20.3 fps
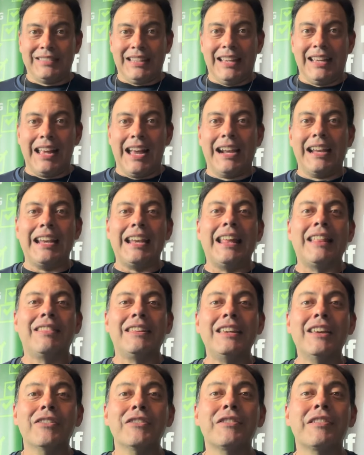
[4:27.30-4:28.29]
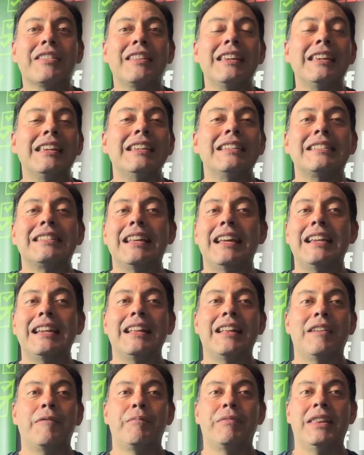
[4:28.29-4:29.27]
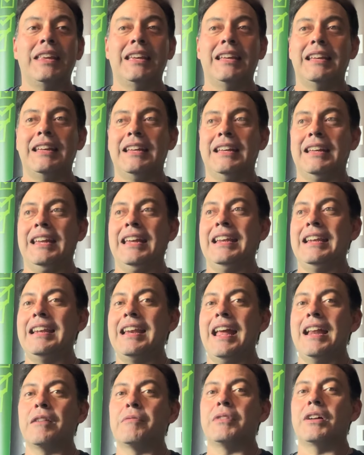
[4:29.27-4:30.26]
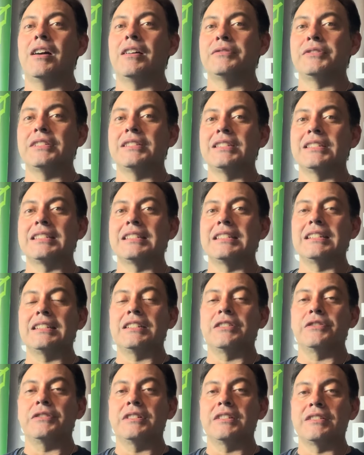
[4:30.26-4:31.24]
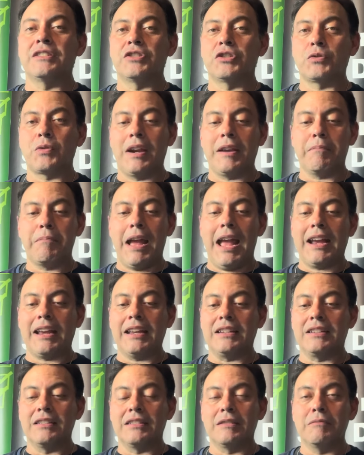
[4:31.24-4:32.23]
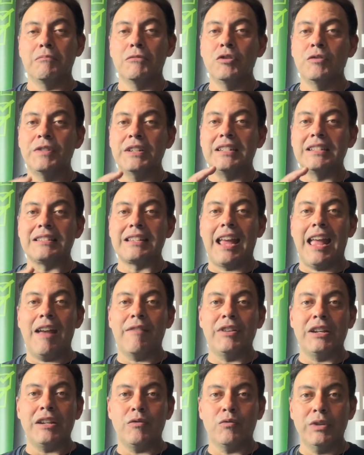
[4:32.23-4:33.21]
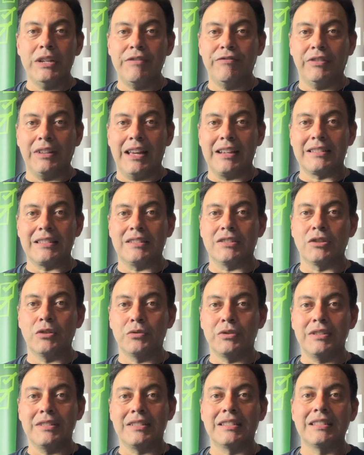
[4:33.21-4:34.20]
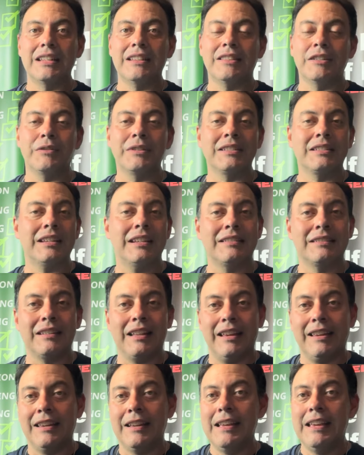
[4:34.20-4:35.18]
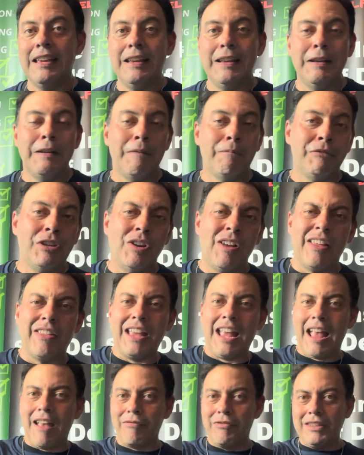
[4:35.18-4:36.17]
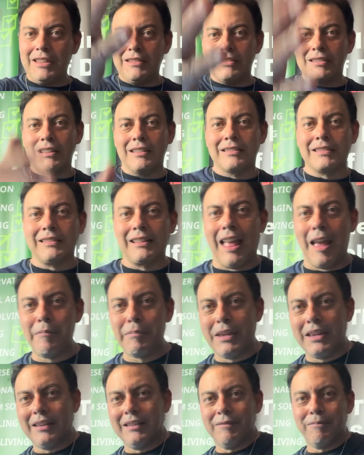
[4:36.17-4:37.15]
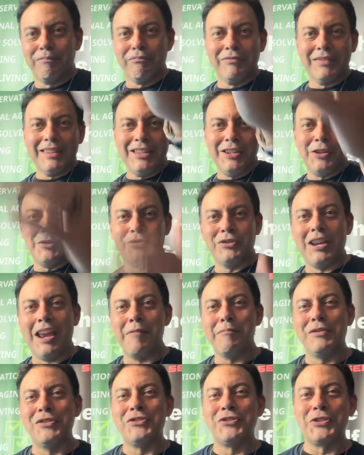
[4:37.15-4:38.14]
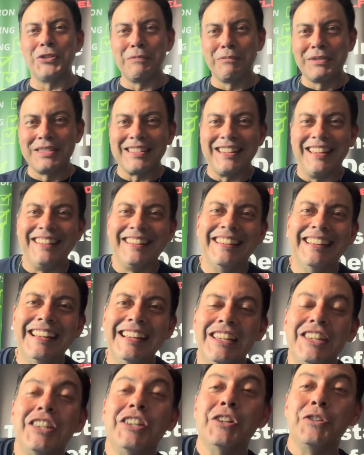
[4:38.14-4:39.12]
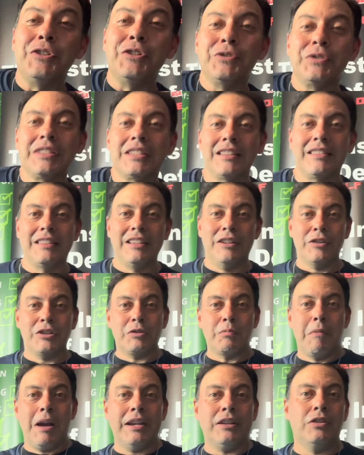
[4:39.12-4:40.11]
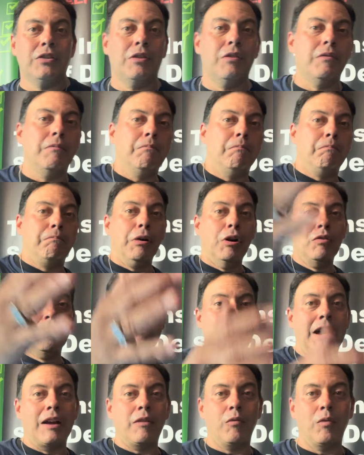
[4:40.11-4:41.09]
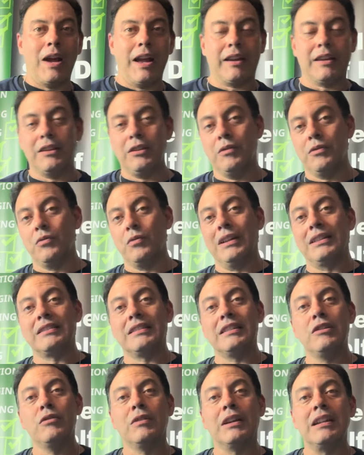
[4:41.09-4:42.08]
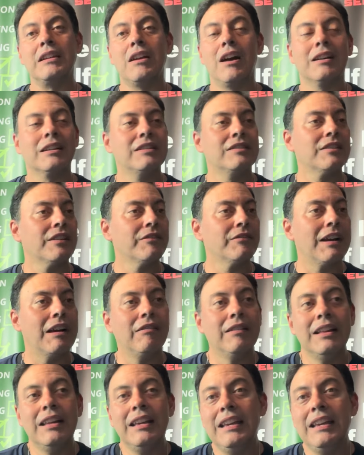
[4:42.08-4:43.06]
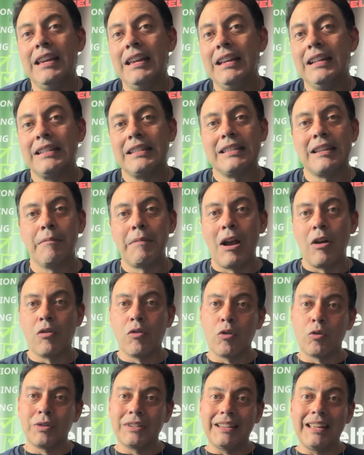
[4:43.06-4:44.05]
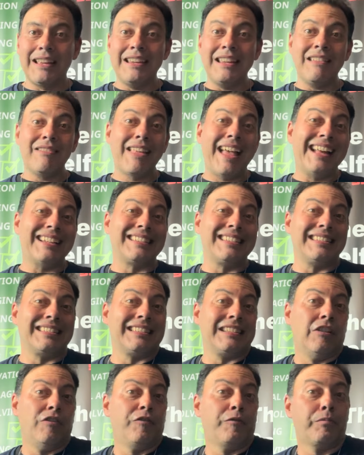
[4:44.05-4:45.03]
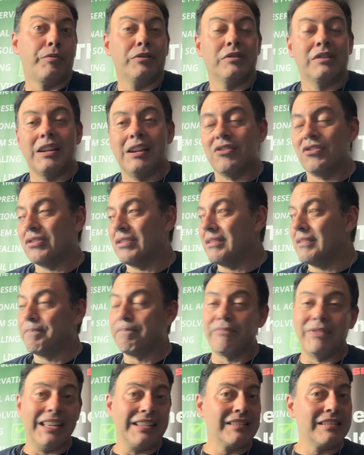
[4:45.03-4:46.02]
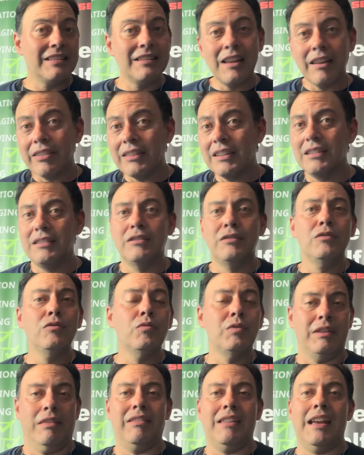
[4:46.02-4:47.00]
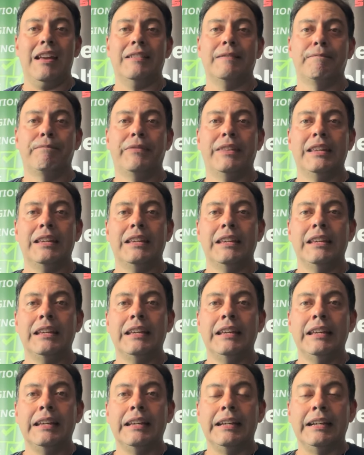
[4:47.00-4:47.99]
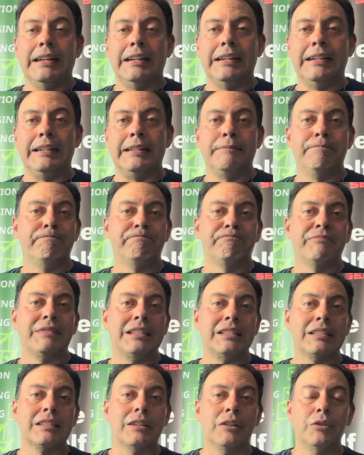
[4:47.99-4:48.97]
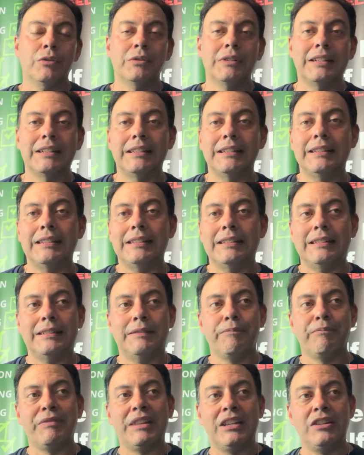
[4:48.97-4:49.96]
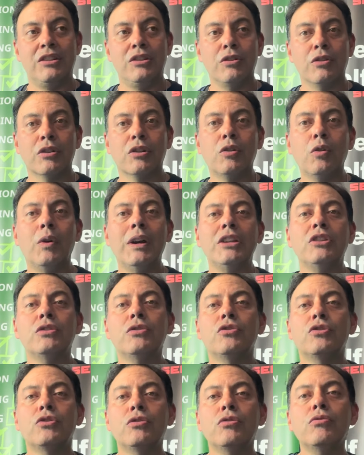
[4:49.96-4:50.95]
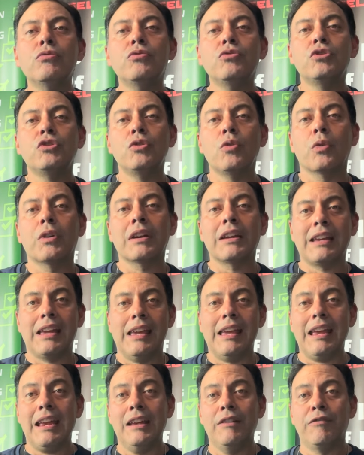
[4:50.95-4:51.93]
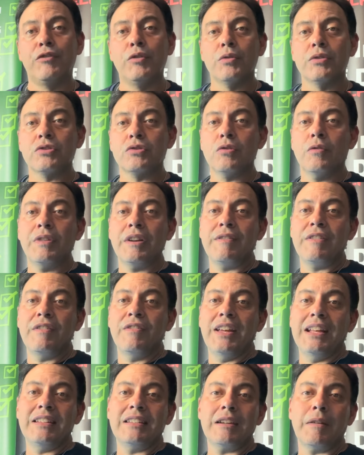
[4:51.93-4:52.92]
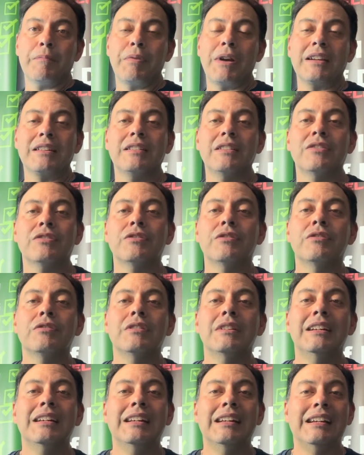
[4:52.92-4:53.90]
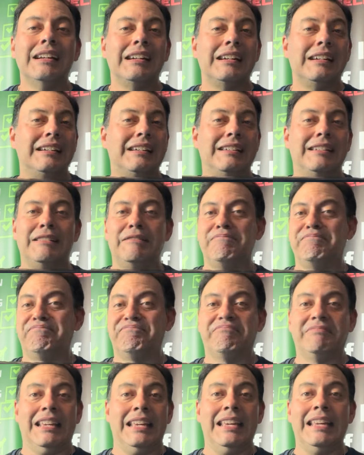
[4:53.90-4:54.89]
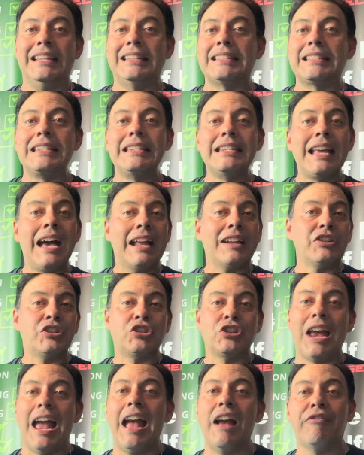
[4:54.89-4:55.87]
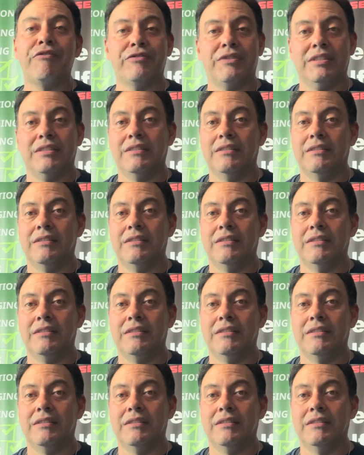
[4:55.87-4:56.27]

Got it? The other thing is that and an animal object just sits there, it doesn't strike back, it doesn't move, it doesn't have any reflexes. So to sit there and say it's like, you know how they have these slapping, you know, championships and, you know, you sit there, it's my turn. Boom, I whack you and wait, see who can knock each other out. Somehow correlating that to self-protection. Has nothing to do with that. Um, so uh, you're going to choose your king. If you're a Sobrevivencia practitioner, um, it's not a shaft